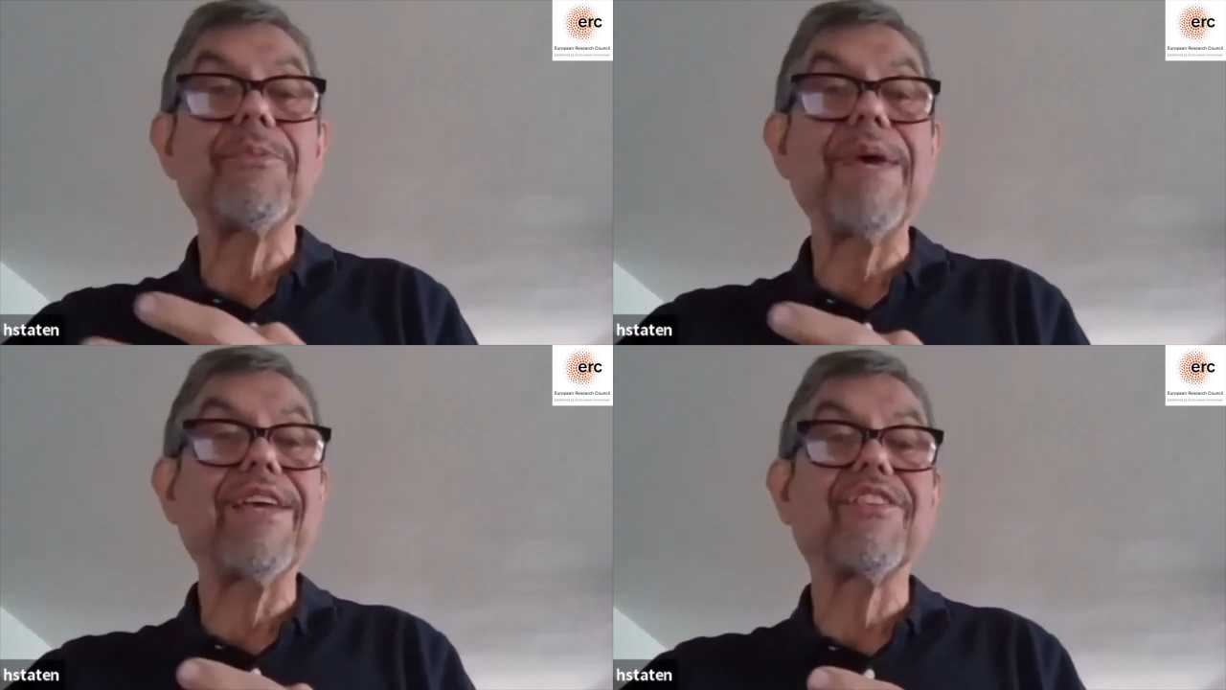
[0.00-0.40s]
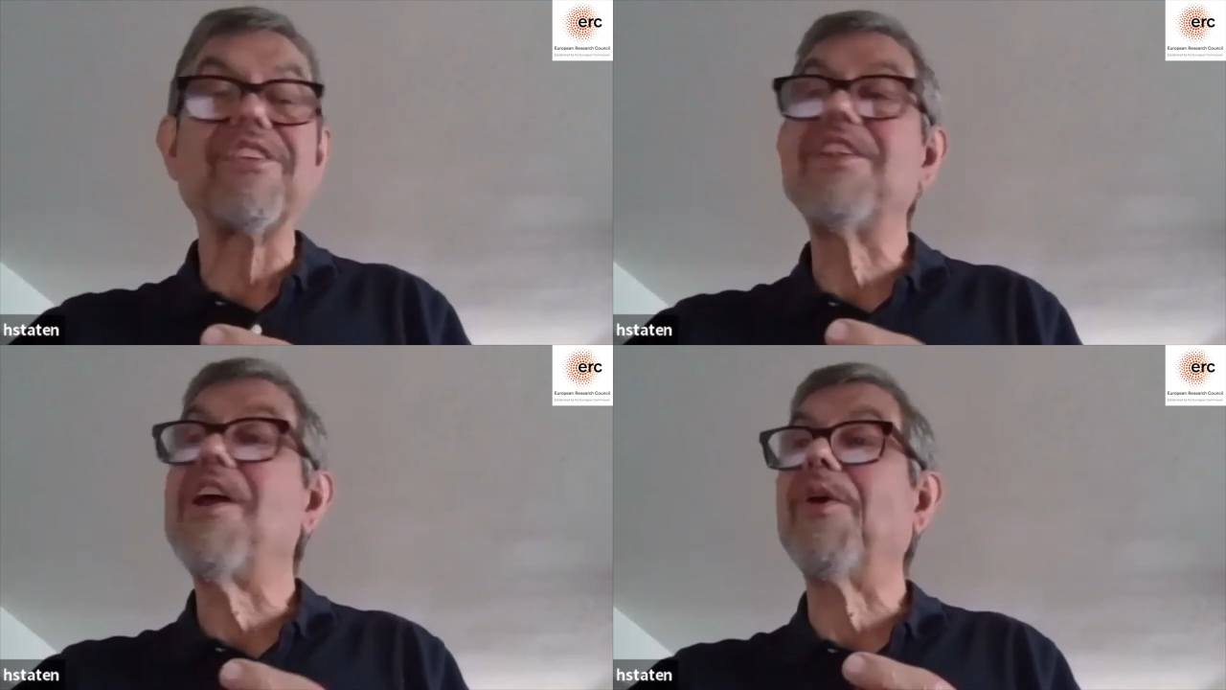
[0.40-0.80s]
makes
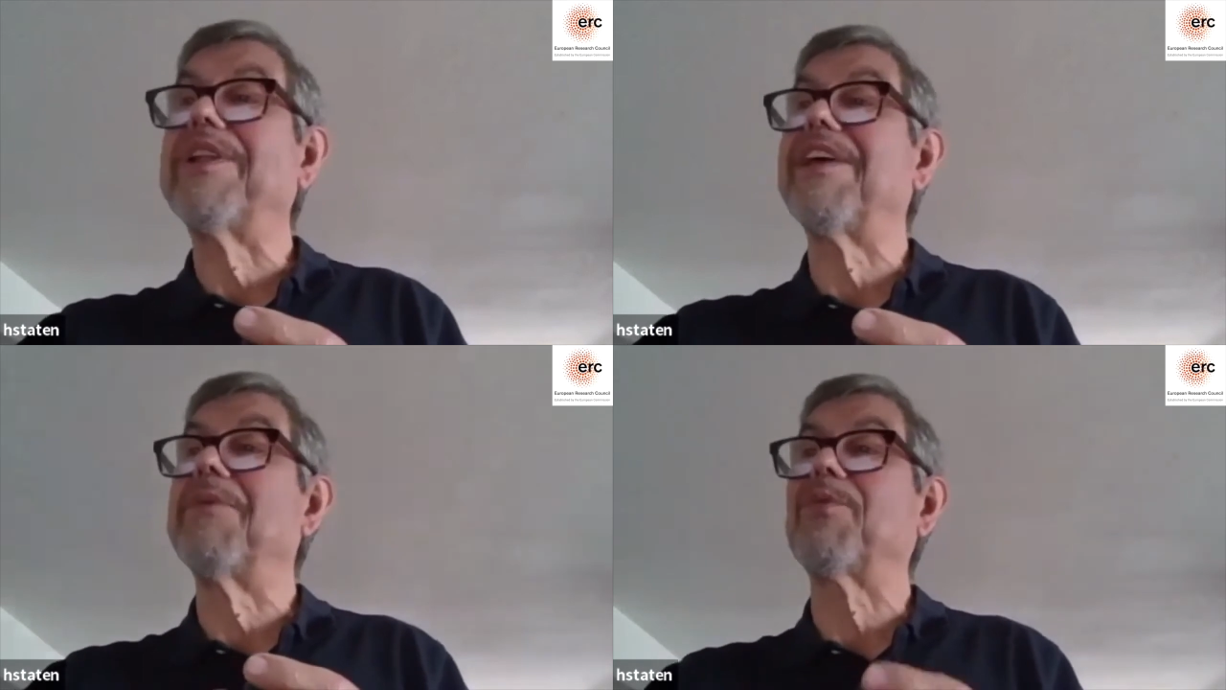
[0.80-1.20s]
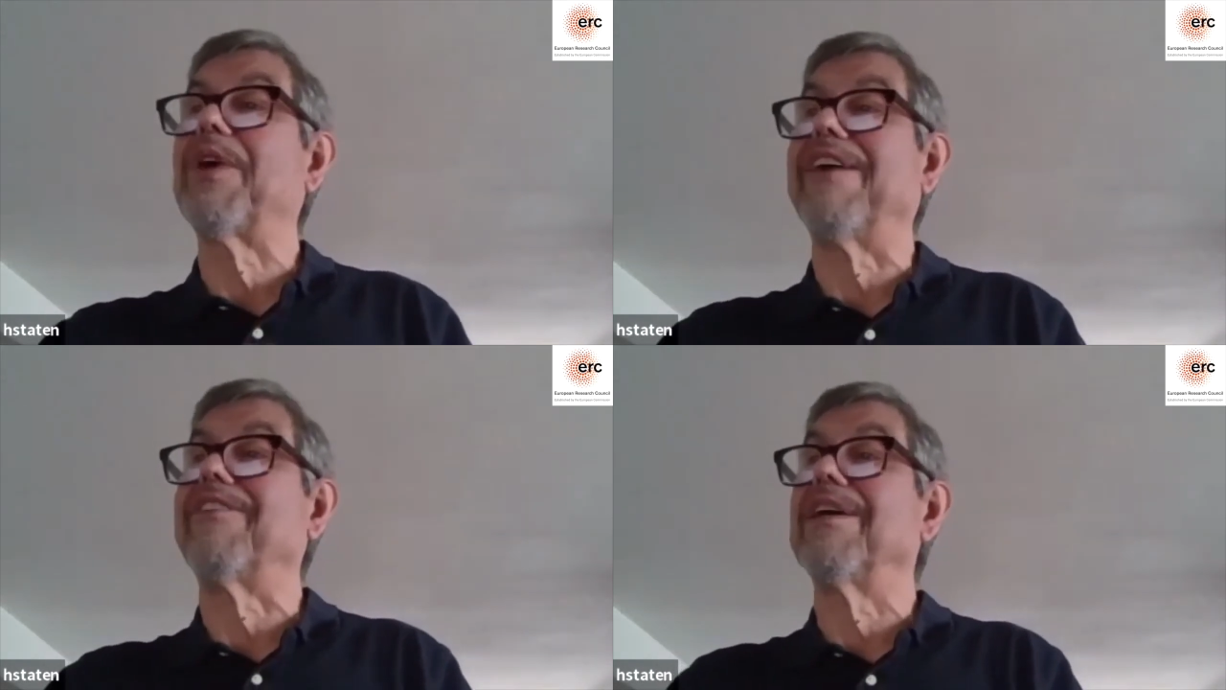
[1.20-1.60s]
no attempt
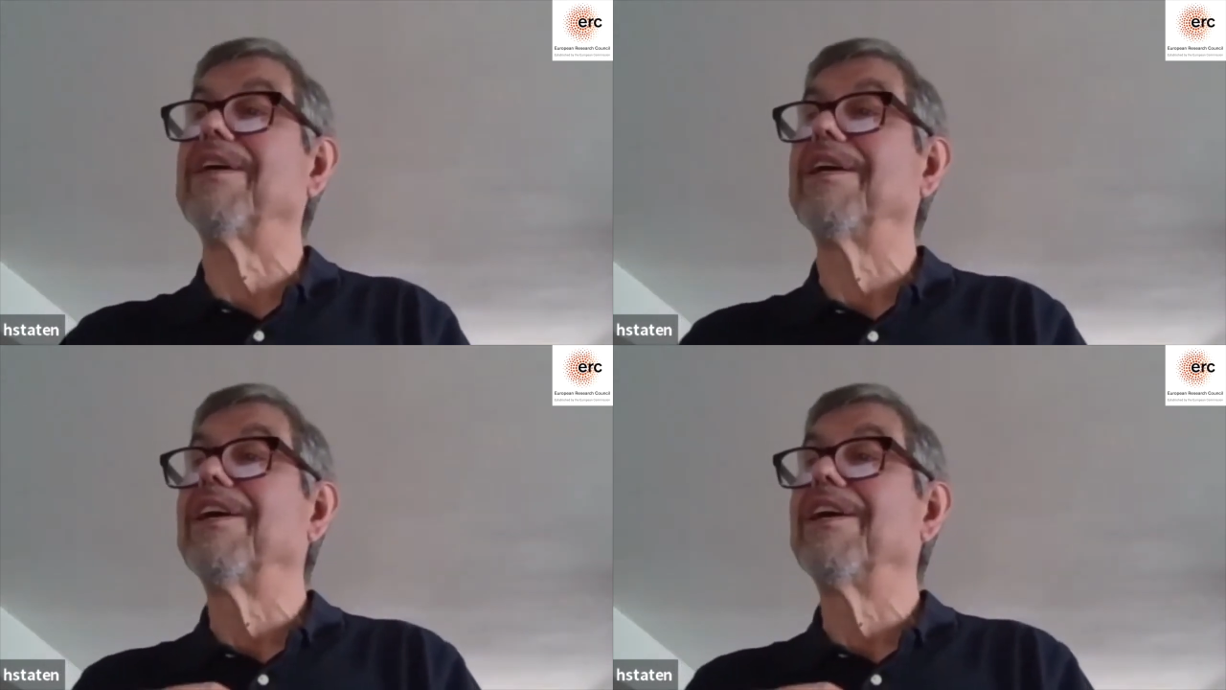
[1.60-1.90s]
whatever